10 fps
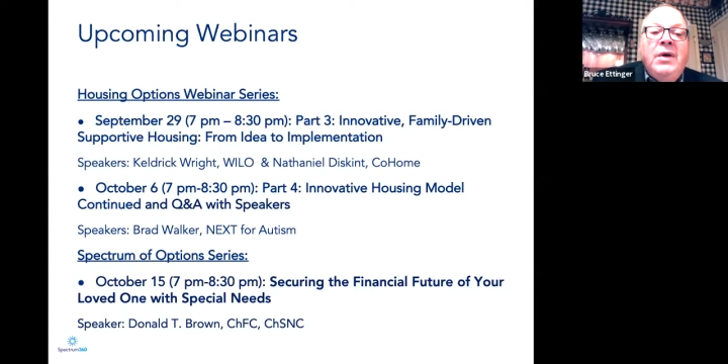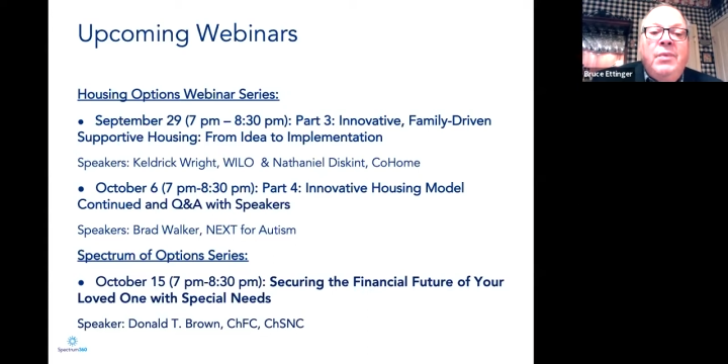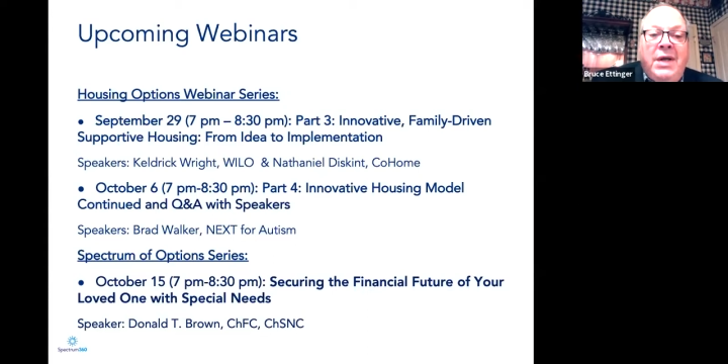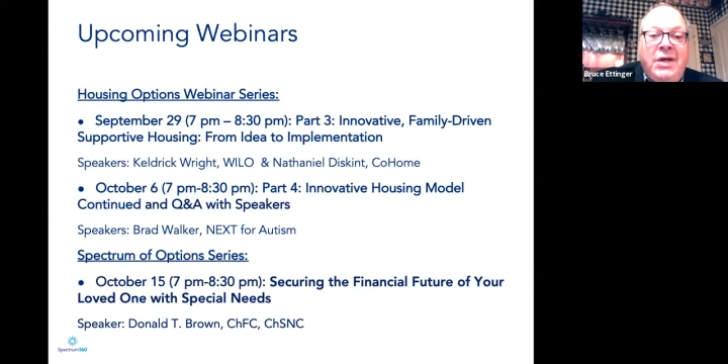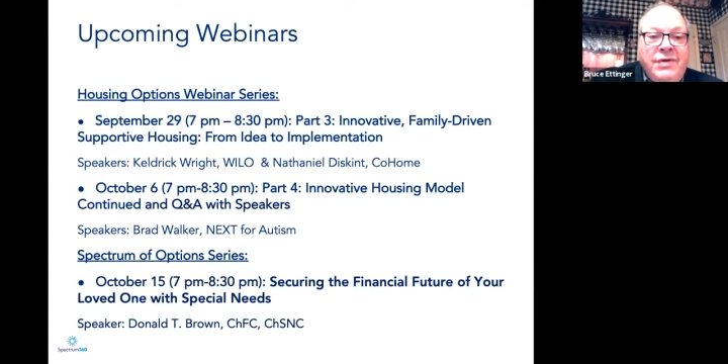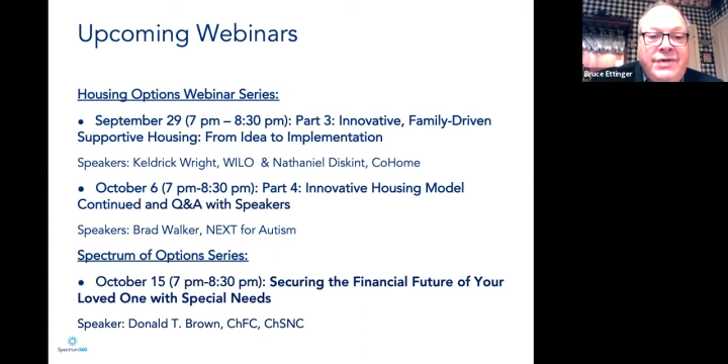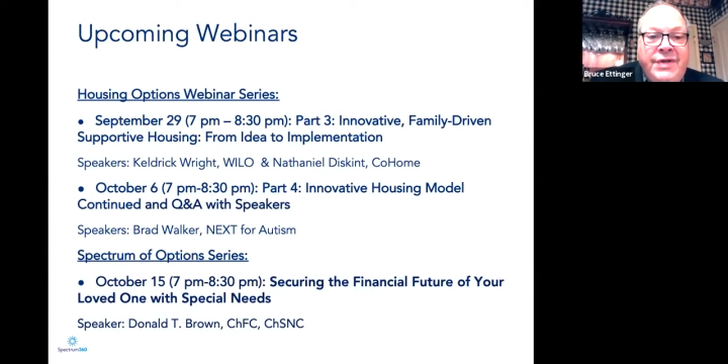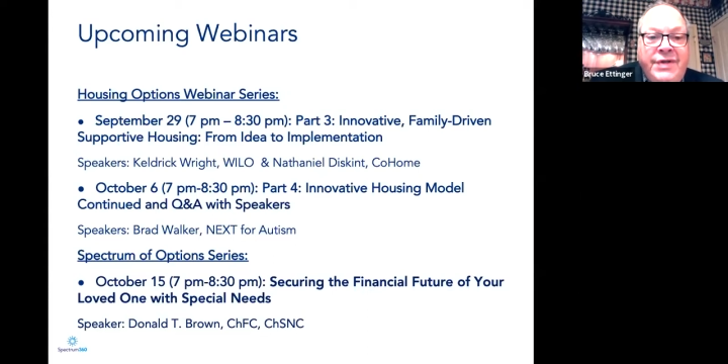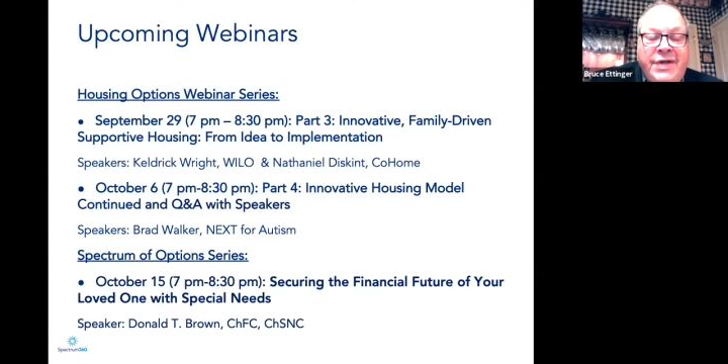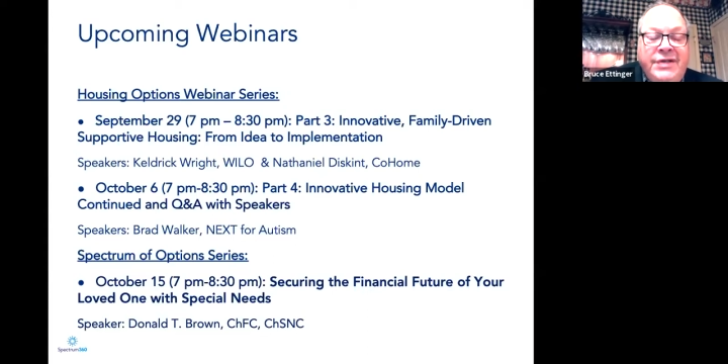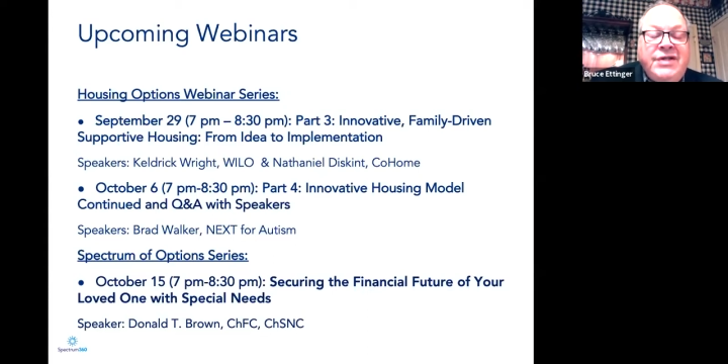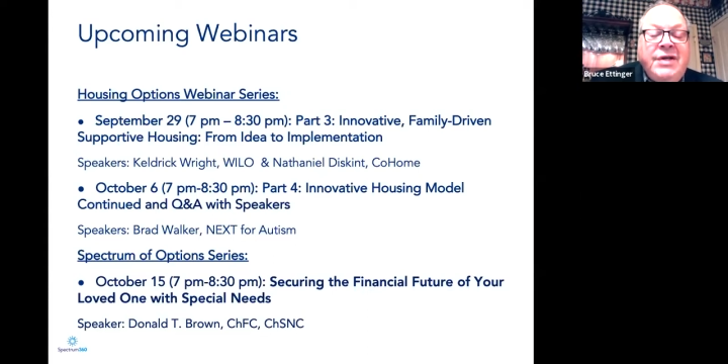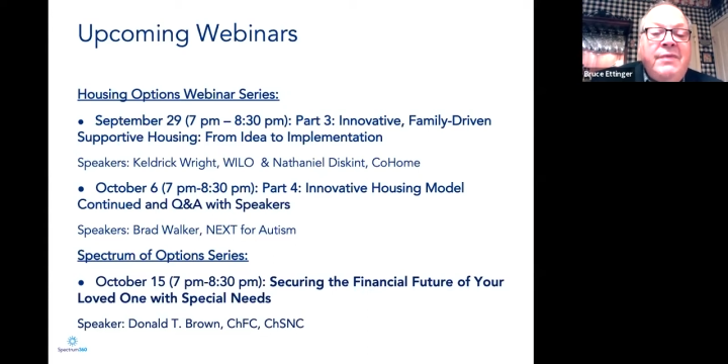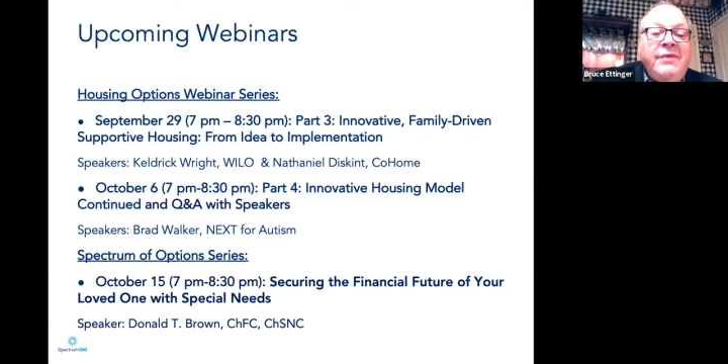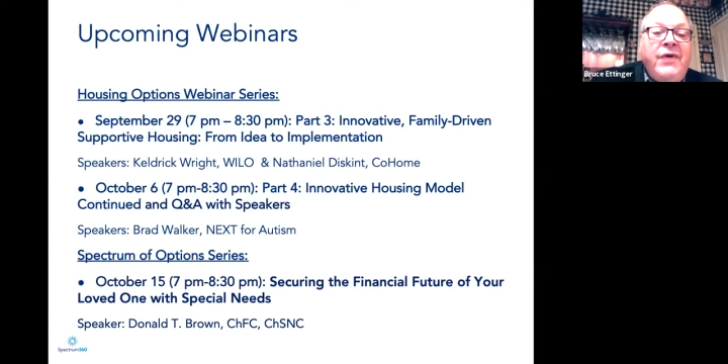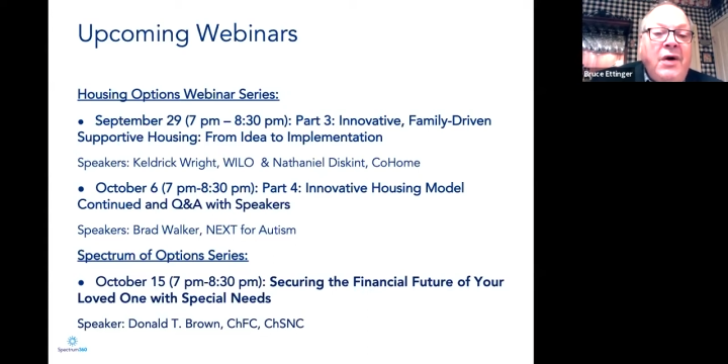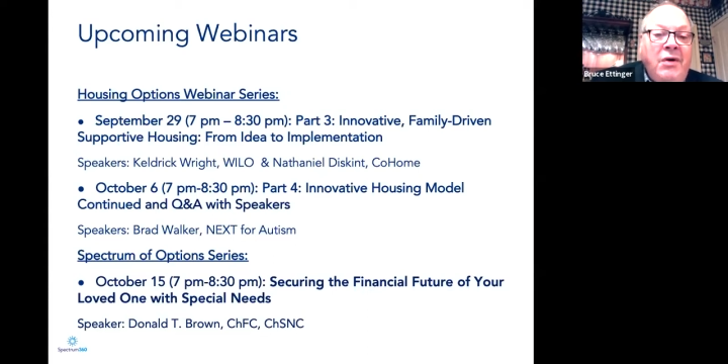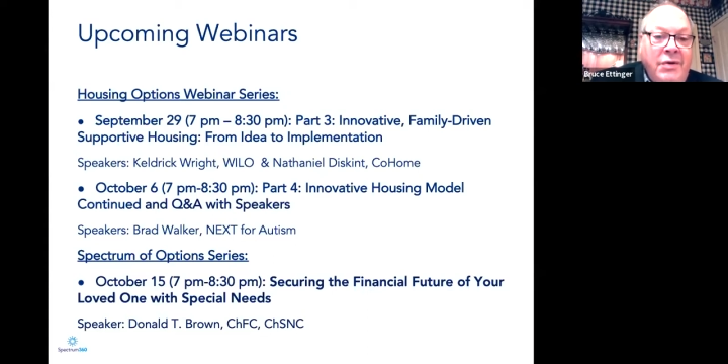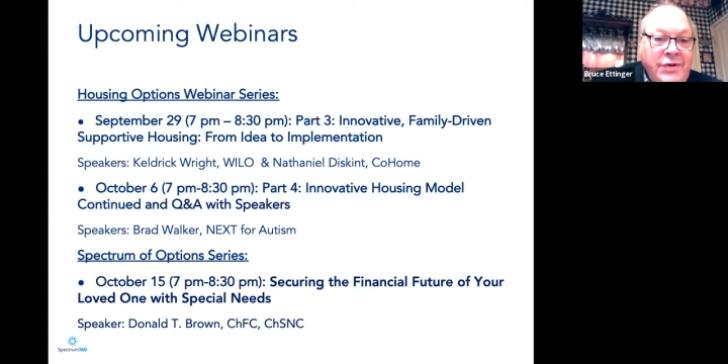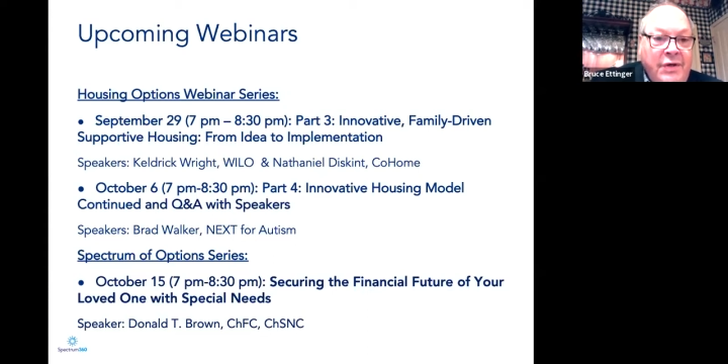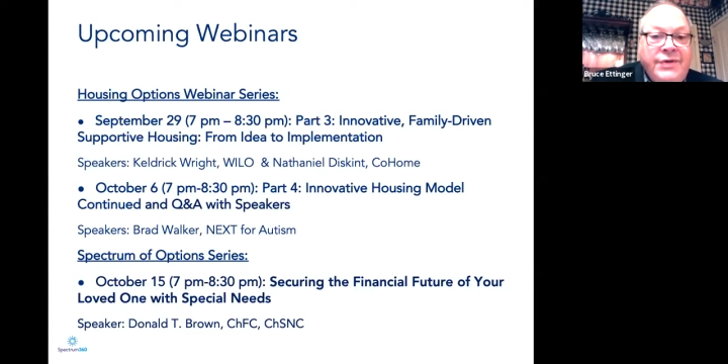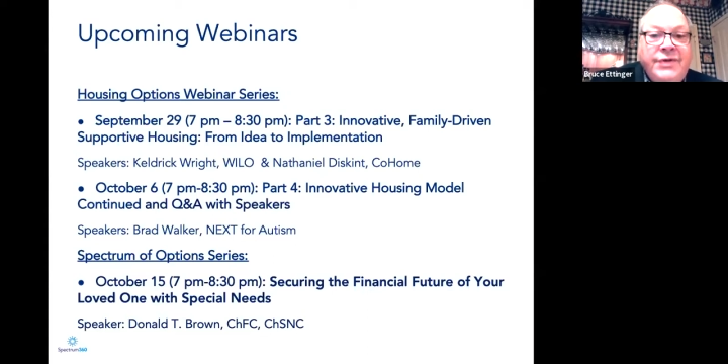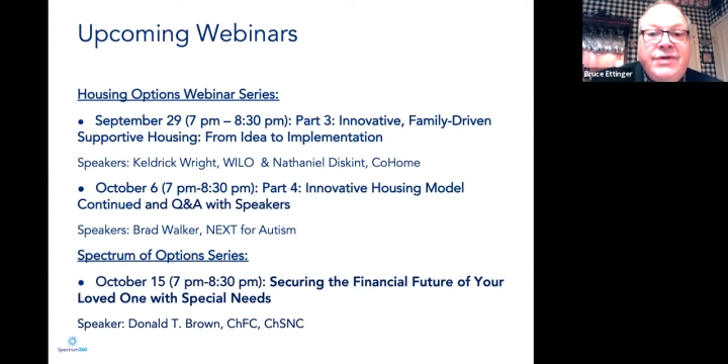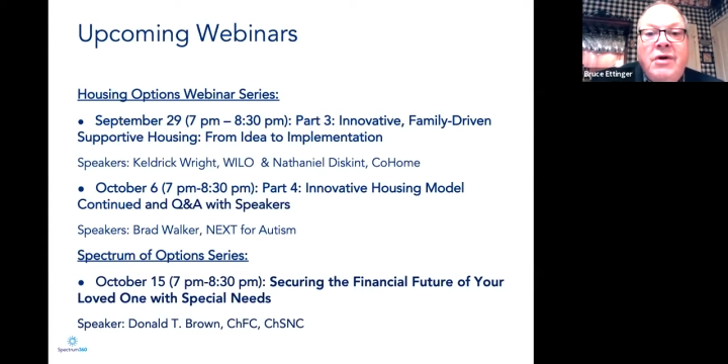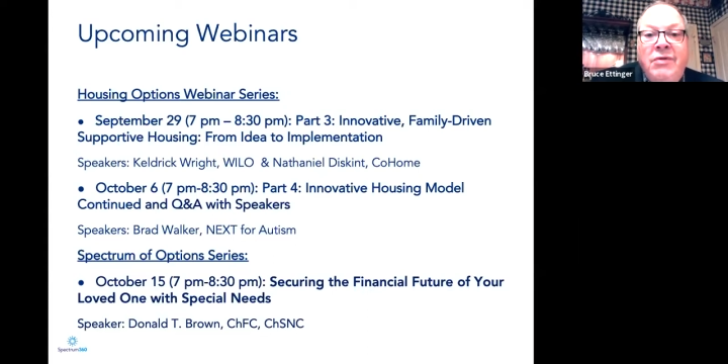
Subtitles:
what interests is that some of our adults